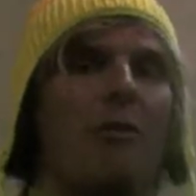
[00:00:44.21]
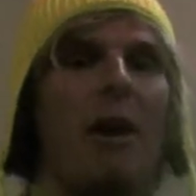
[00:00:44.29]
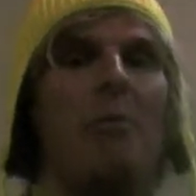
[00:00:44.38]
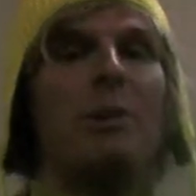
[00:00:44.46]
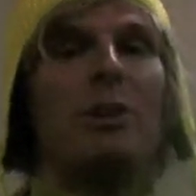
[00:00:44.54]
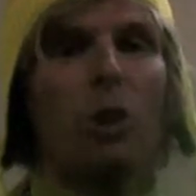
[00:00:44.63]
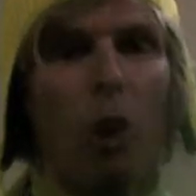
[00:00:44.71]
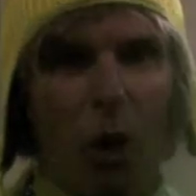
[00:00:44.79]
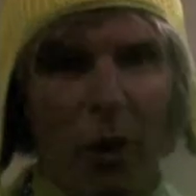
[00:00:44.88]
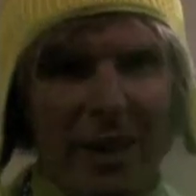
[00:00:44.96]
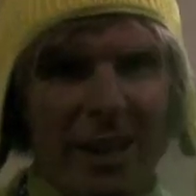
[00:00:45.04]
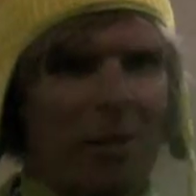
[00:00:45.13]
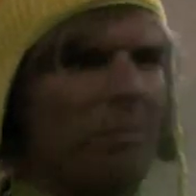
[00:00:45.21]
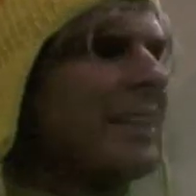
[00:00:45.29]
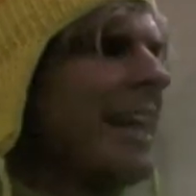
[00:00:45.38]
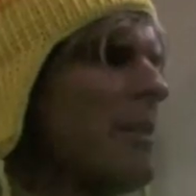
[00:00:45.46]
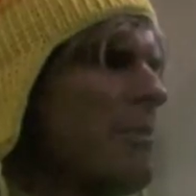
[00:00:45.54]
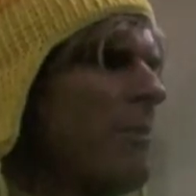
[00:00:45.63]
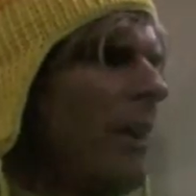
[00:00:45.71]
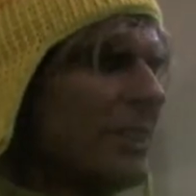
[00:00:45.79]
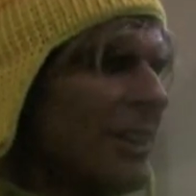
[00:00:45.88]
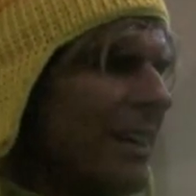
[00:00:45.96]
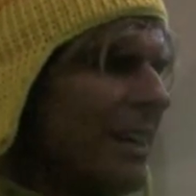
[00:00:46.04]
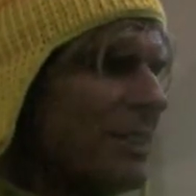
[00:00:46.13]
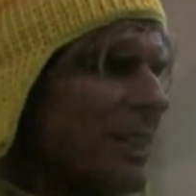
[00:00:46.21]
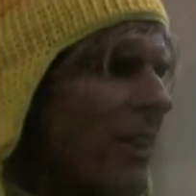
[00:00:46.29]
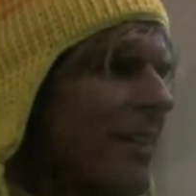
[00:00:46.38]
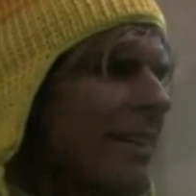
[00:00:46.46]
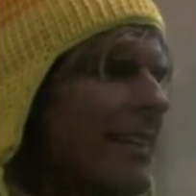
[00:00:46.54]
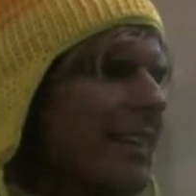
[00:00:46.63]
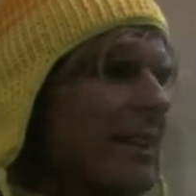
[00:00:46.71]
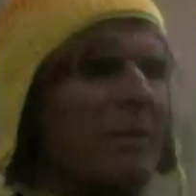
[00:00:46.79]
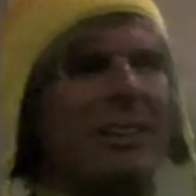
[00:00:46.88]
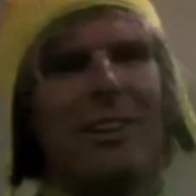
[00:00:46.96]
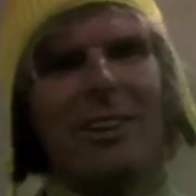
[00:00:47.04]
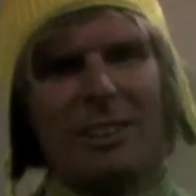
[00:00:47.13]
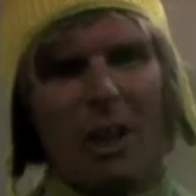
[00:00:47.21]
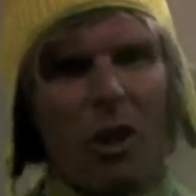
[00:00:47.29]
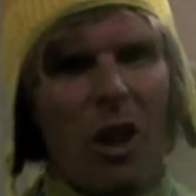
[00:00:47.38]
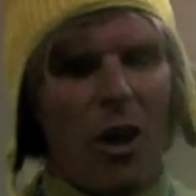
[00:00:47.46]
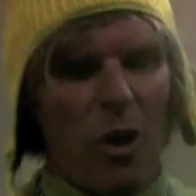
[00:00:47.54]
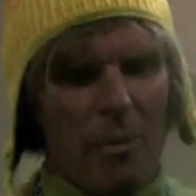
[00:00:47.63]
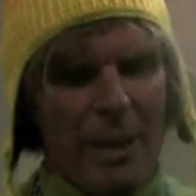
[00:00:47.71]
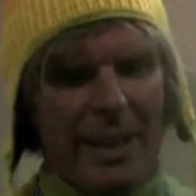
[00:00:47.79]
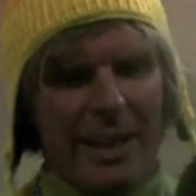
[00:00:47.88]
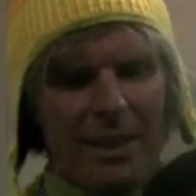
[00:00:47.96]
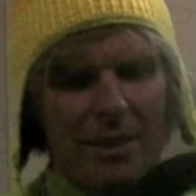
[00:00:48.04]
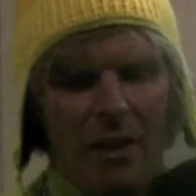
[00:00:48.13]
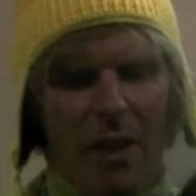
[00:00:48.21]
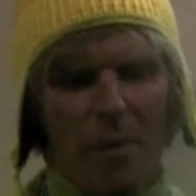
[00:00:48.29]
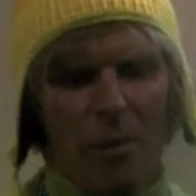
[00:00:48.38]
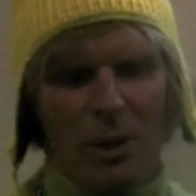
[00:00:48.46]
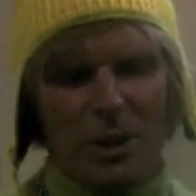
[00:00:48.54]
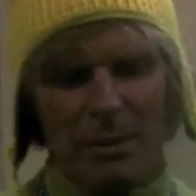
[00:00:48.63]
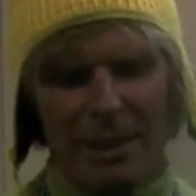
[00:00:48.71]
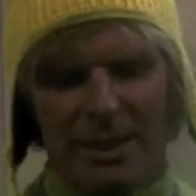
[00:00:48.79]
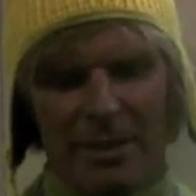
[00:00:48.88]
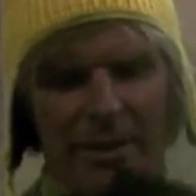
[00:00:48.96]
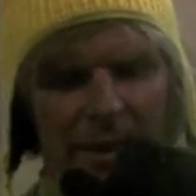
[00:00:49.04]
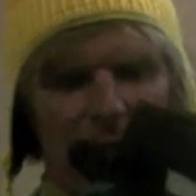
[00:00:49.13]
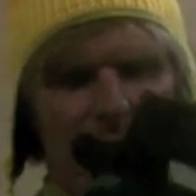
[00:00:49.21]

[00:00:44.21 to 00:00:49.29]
a petroleum type alternative. So the materials alone make it a lot more expensive. And